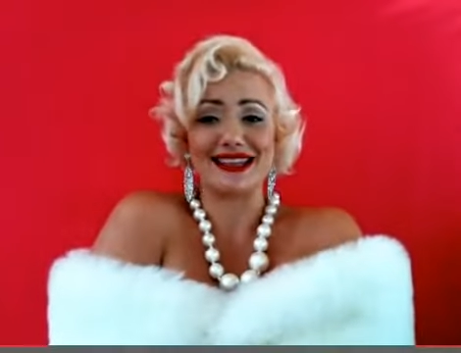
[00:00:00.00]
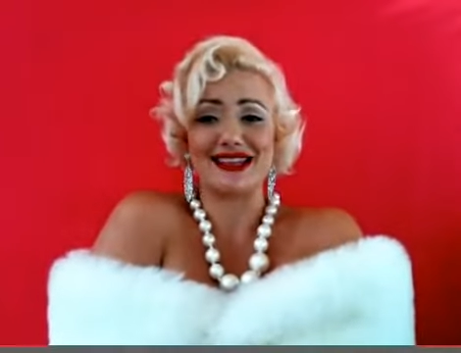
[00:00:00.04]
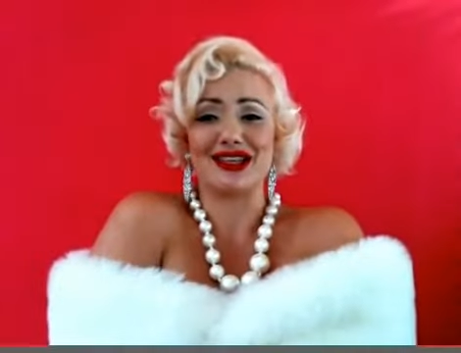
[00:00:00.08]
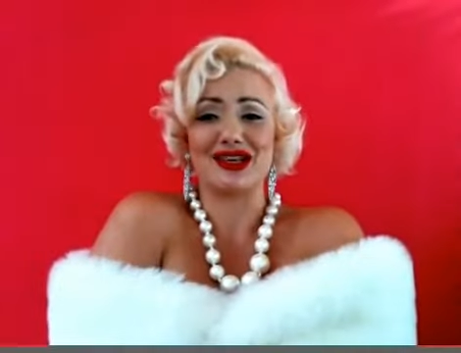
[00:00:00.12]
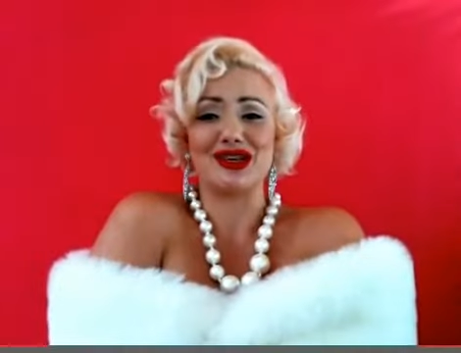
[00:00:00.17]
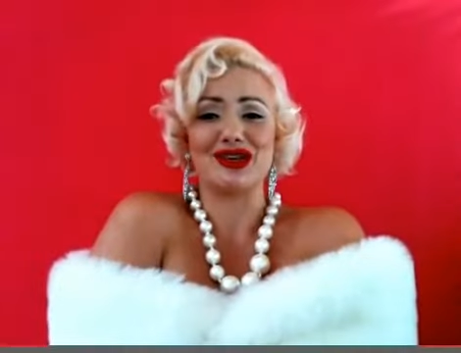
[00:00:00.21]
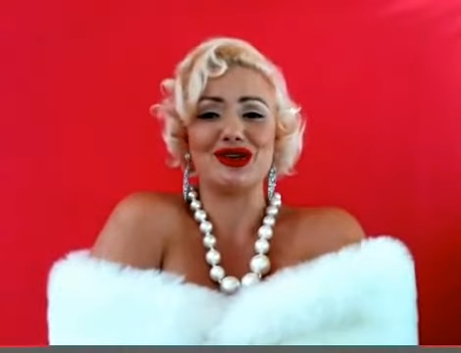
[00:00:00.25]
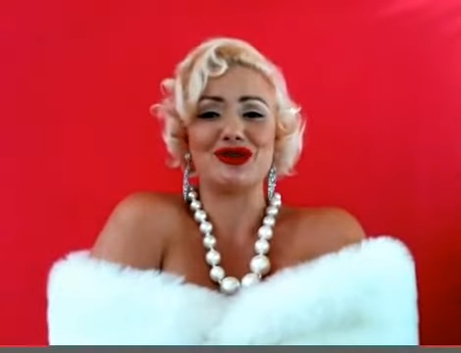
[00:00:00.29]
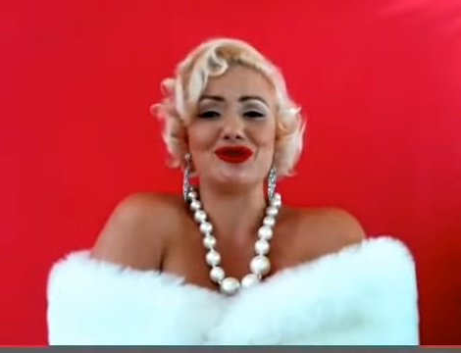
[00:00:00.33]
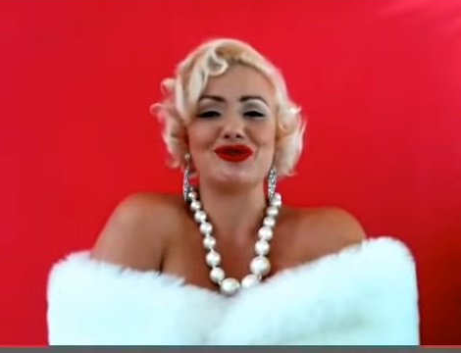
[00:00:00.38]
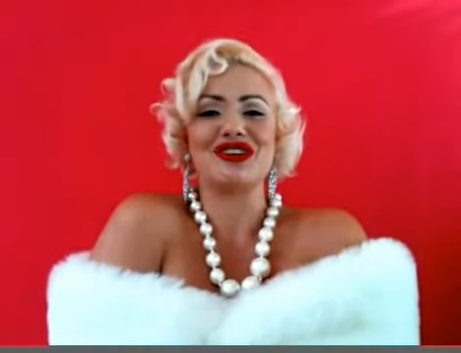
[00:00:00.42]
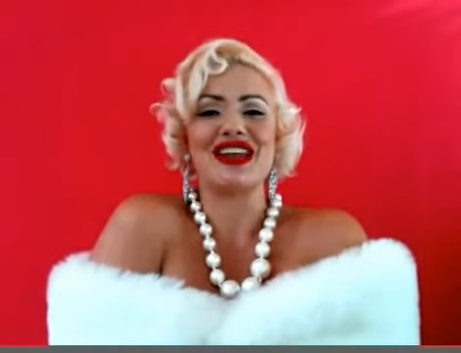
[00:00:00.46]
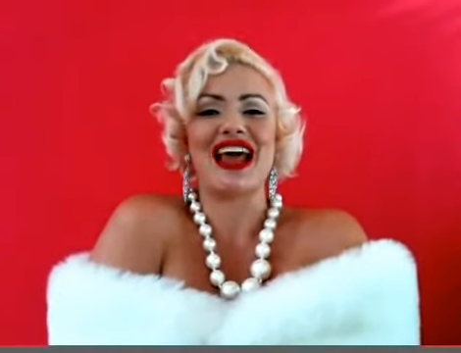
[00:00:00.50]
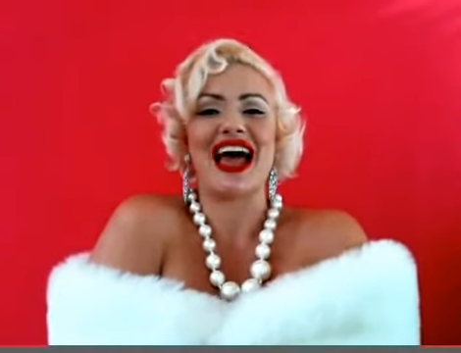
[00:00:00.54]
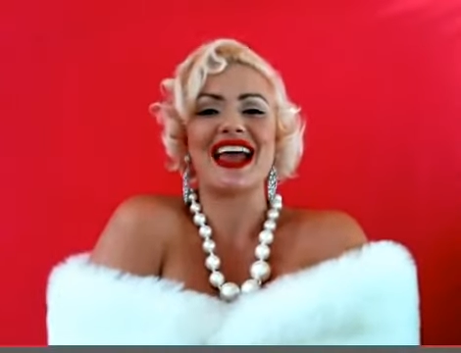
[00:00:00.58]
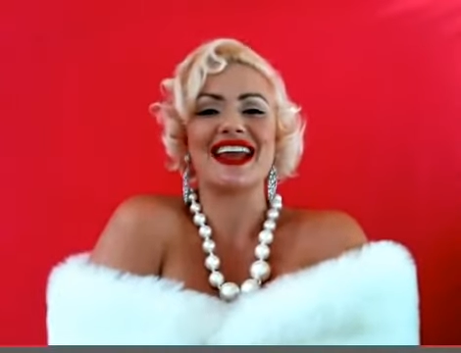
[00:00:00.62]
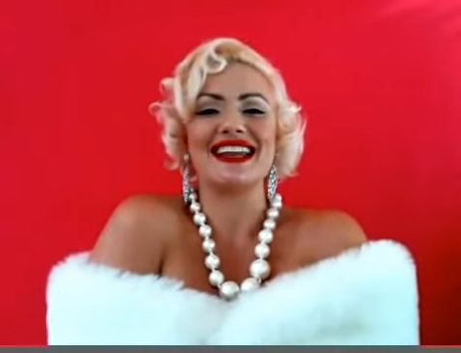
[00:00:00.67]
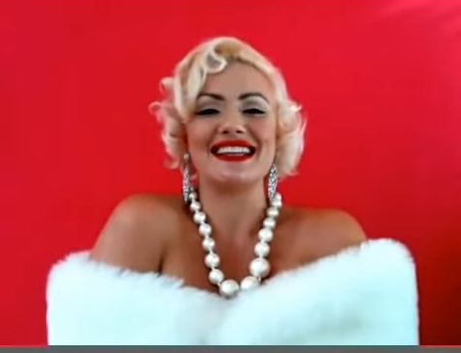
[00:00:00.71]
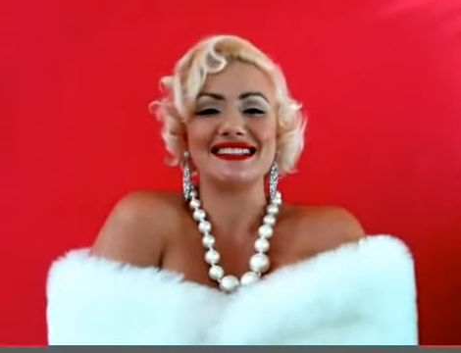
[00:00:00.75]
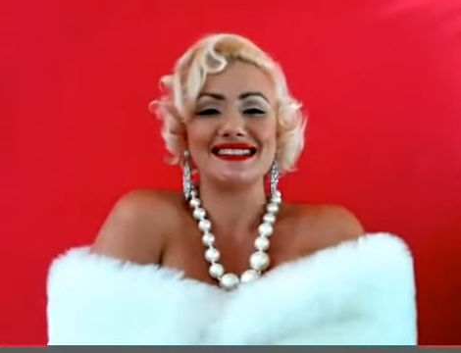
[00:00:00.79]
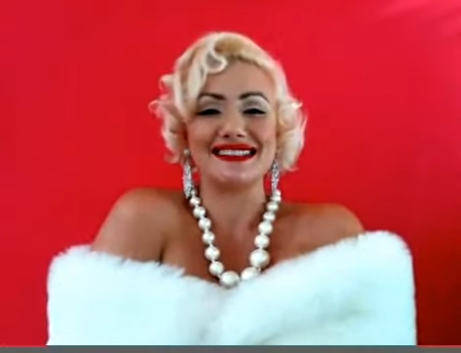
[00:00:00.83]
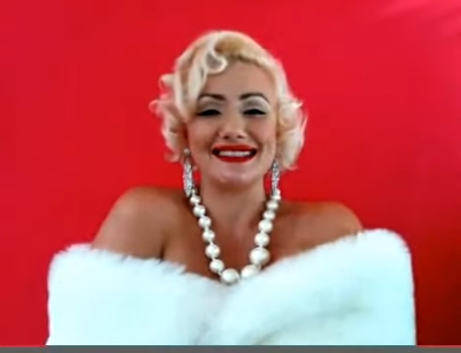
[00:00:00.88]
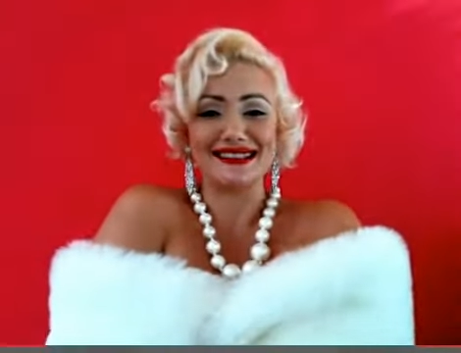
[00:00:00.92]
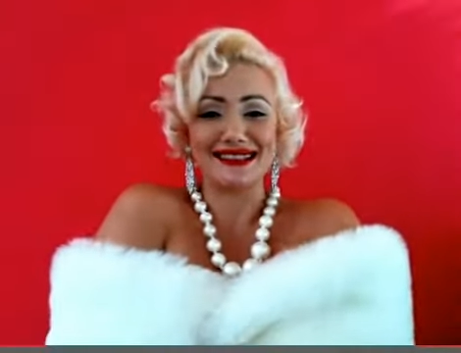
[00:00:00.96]
in the
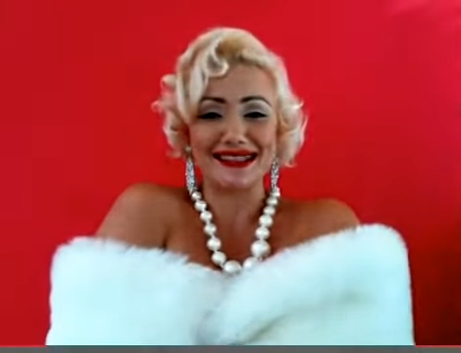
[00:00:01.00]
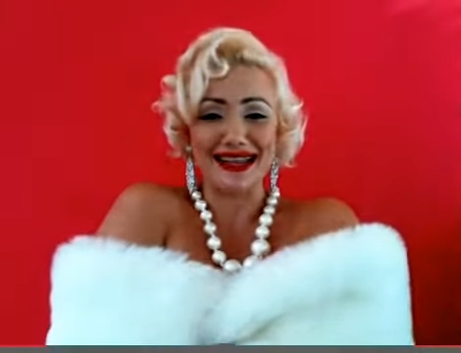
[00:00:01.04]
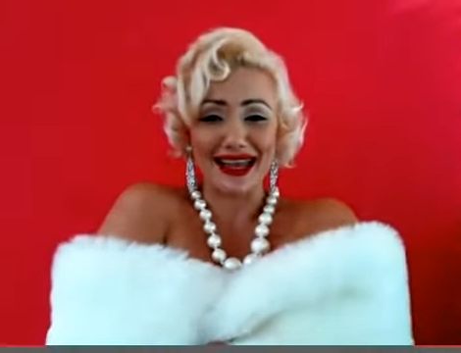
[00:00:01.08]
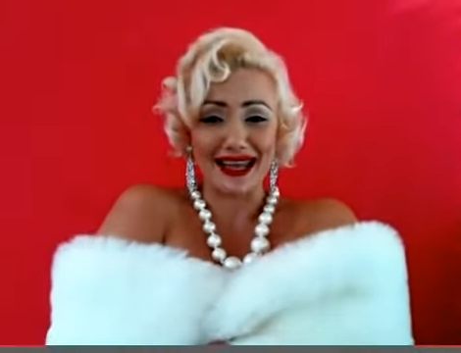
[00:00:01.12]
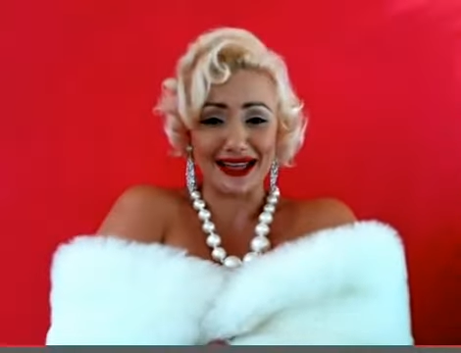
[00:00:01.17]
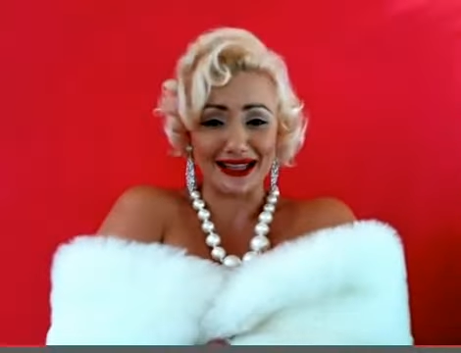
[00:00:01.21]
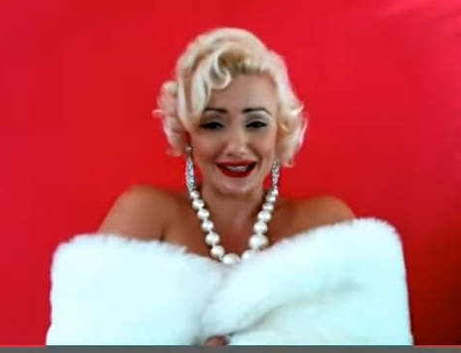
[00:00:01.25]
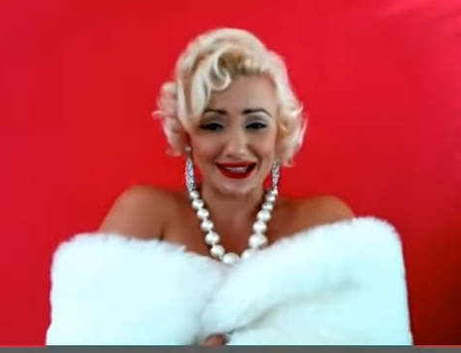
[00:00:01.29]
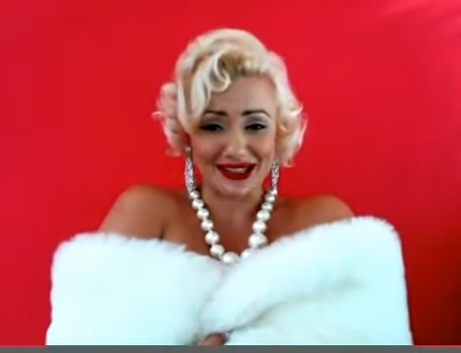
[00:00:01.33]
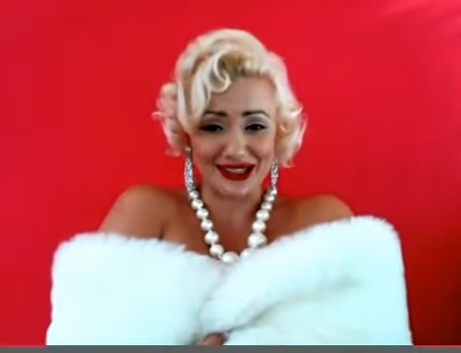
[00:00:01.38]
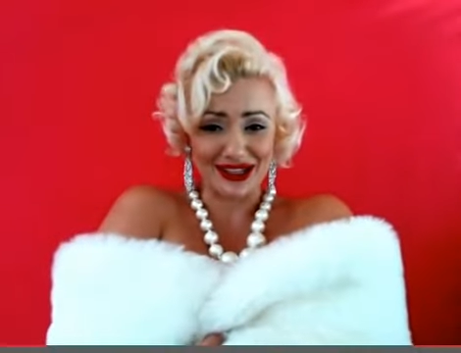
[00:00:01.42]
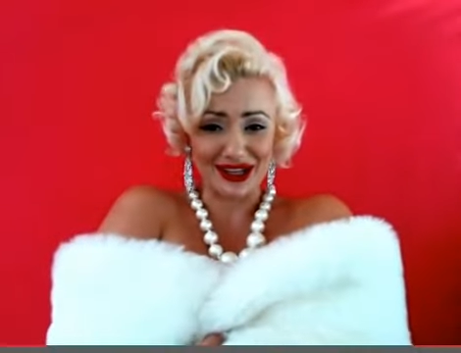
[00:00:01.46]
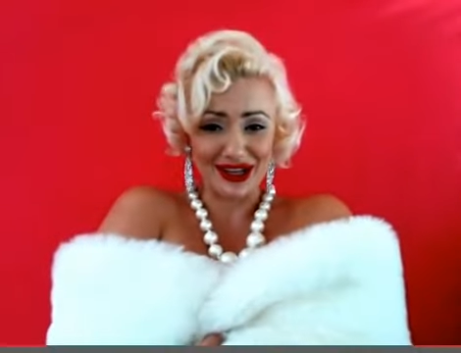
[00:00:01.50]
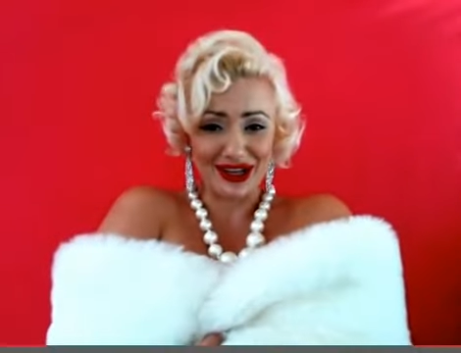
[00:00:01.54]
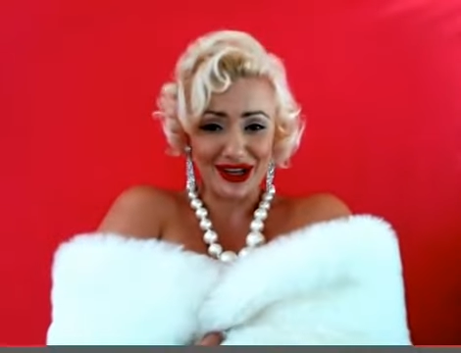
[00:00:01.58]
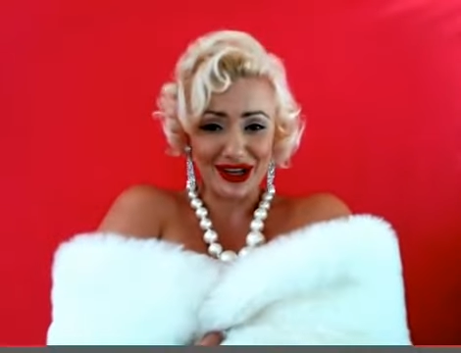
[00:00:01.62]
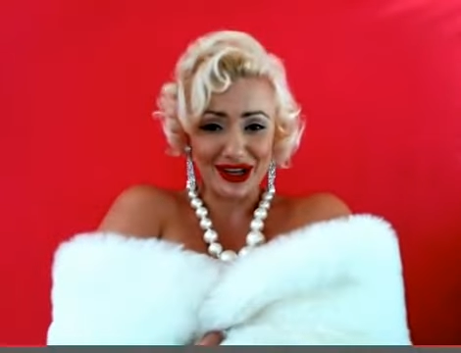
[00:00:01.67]
United States.